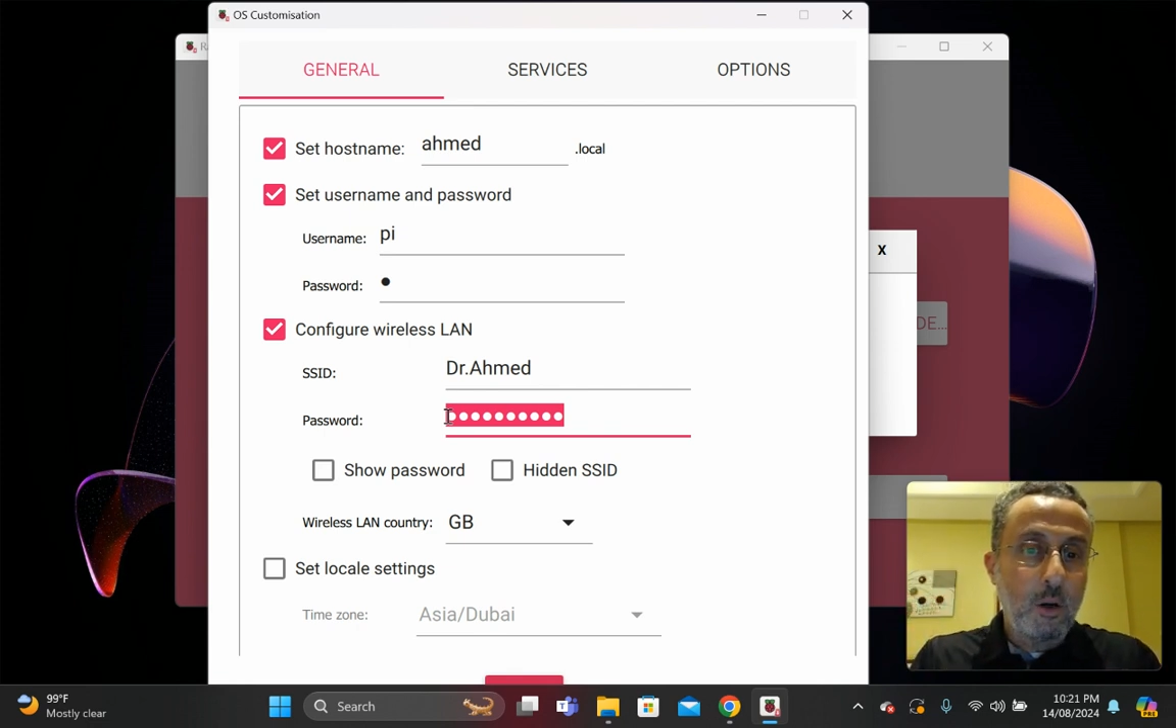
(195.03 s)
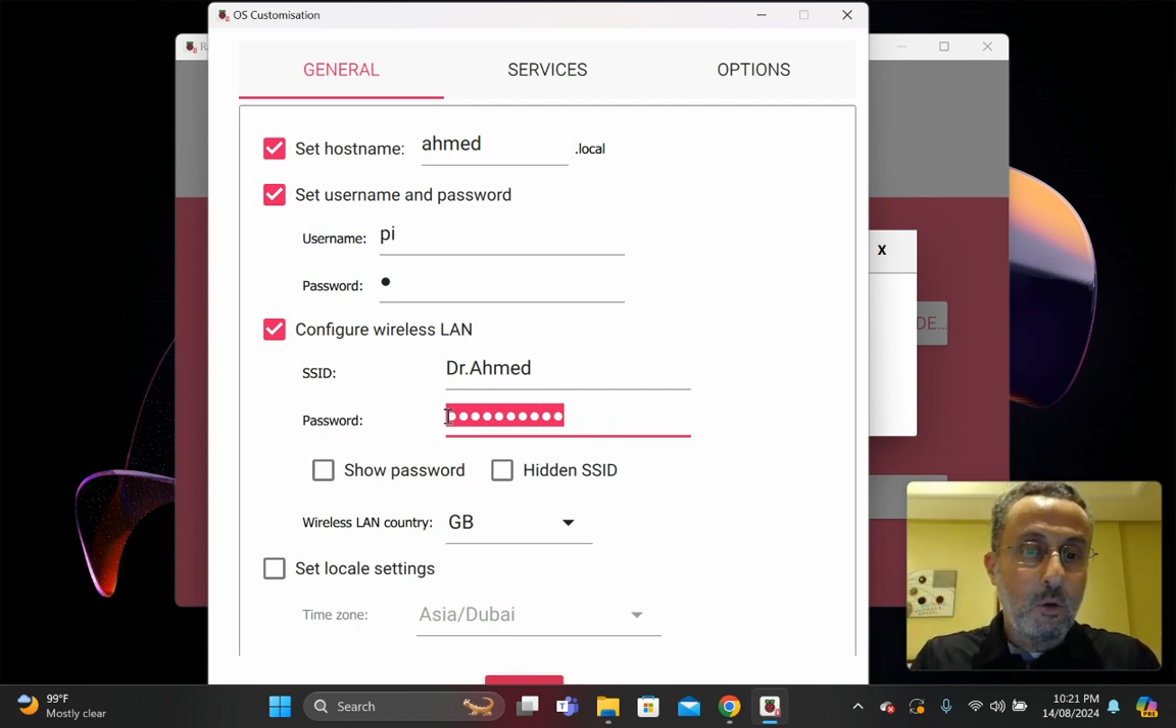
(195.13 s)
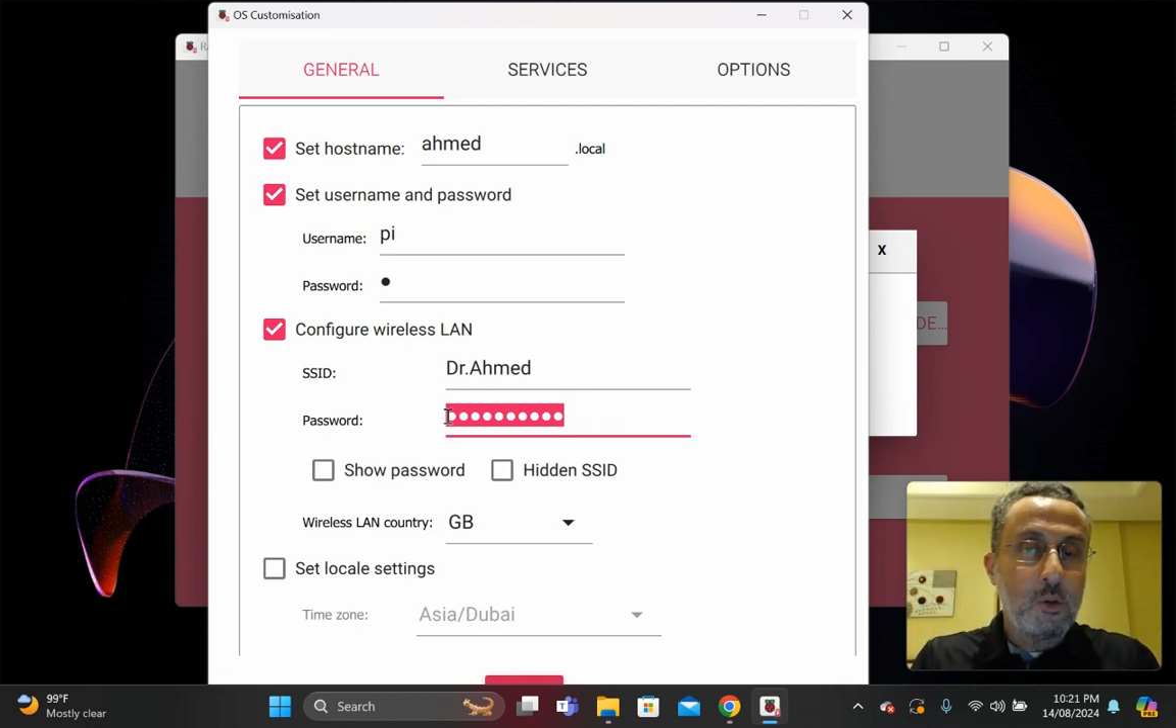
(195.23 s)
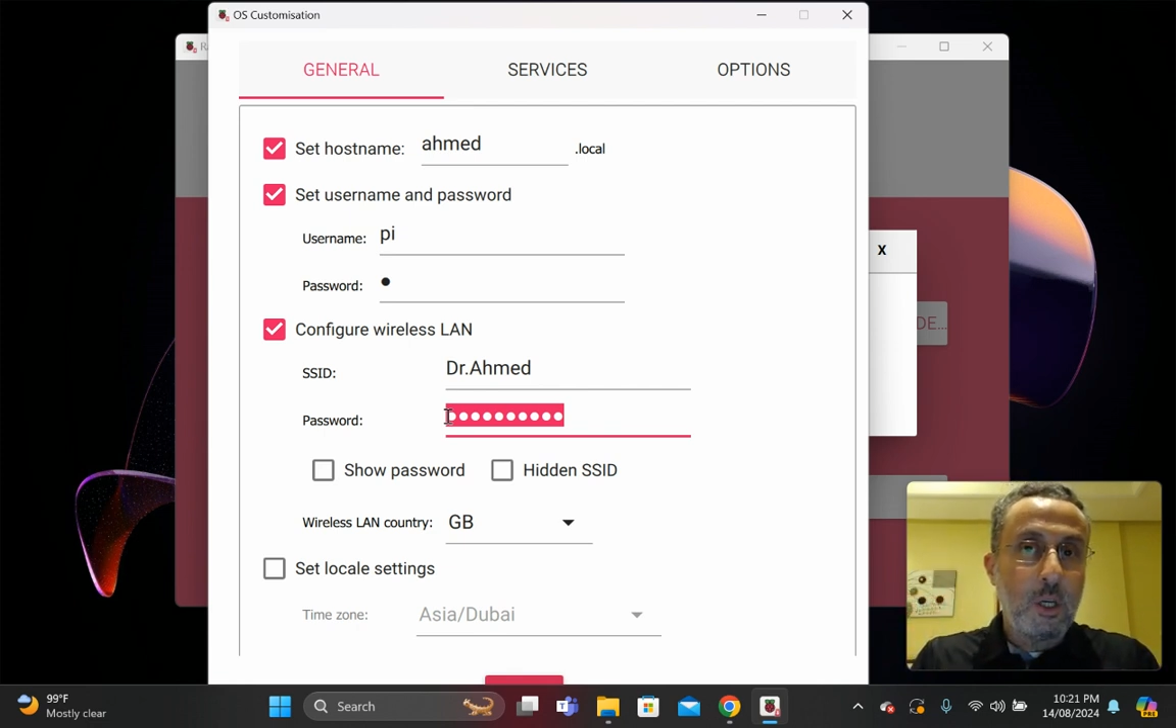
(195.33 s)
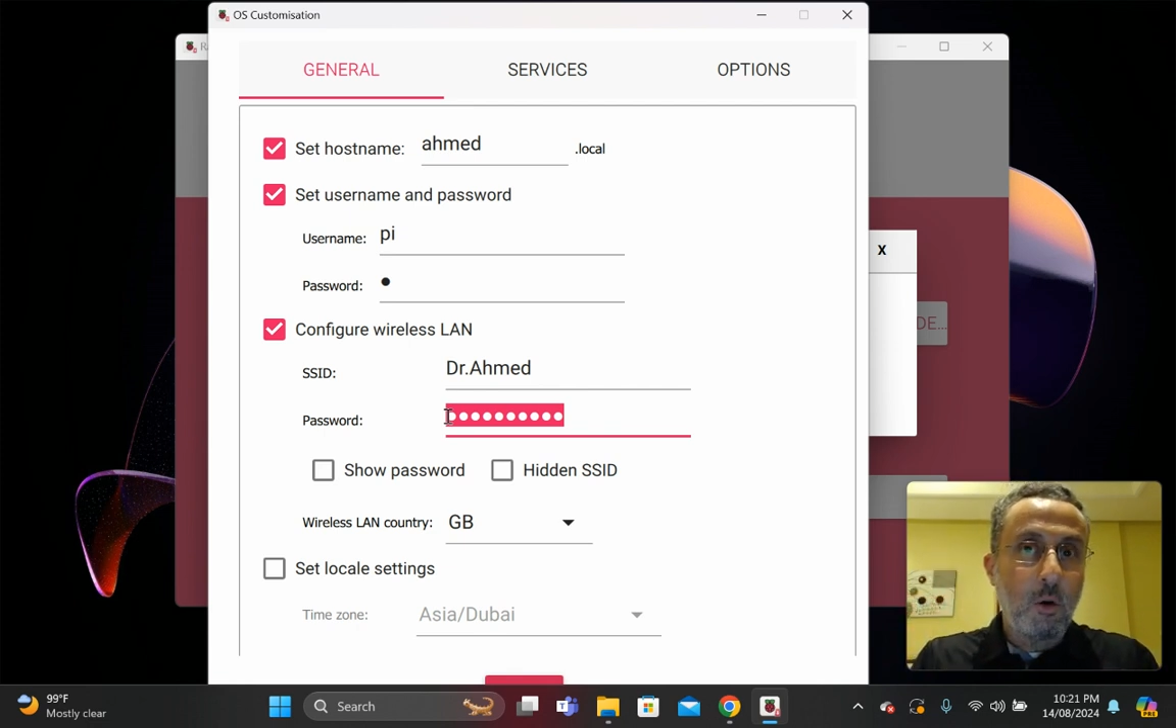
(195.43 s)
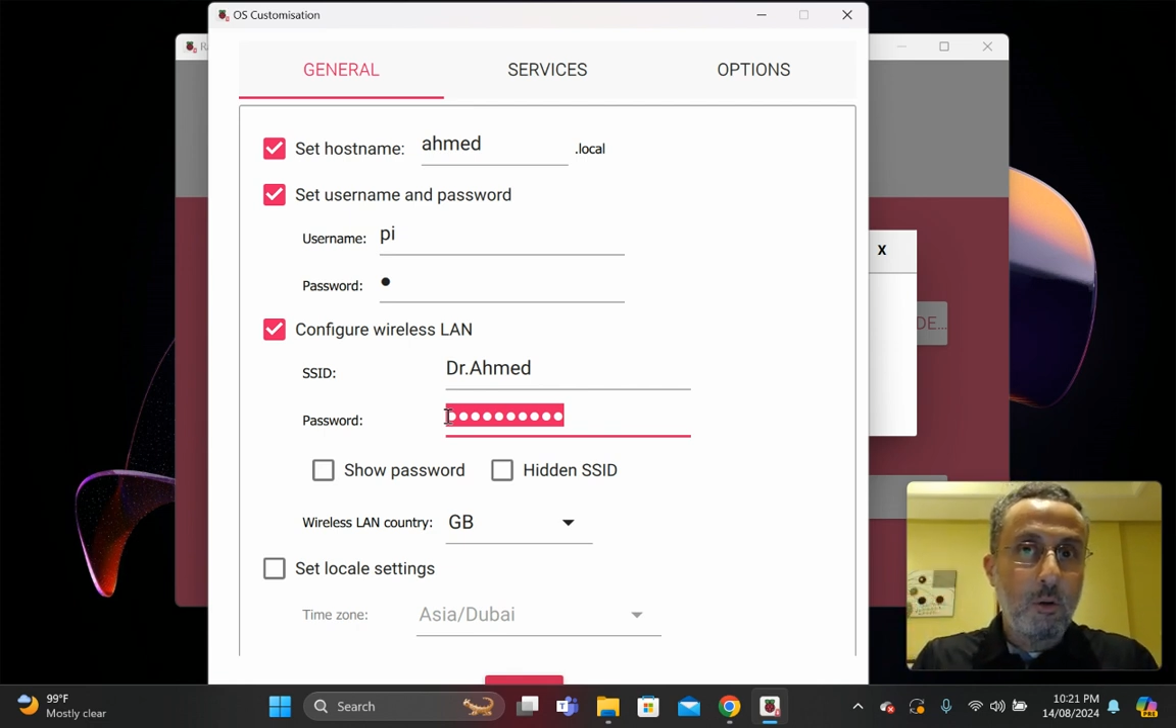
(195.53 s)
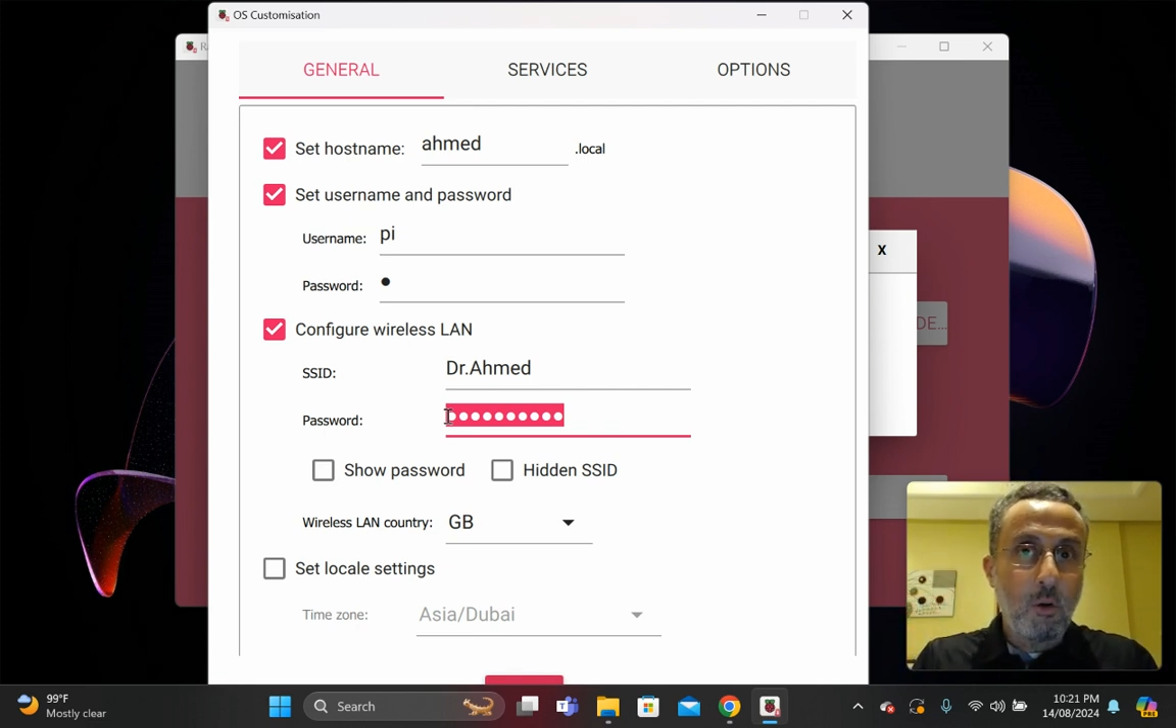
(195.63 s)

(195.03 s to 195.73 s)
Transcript: are using on